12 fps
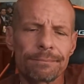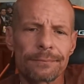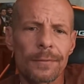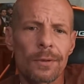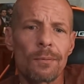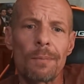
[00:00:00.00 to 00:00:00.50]

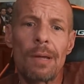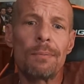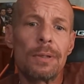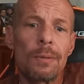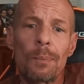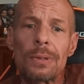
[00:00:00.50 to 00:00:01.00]
Well,
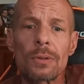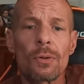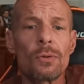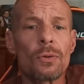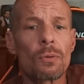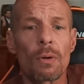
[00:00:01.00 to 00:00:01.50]
maybe it depends on
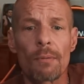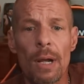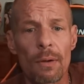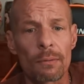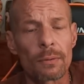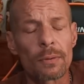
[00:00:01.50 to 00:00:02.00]
who you were
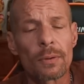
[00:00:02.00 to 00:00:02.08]
around.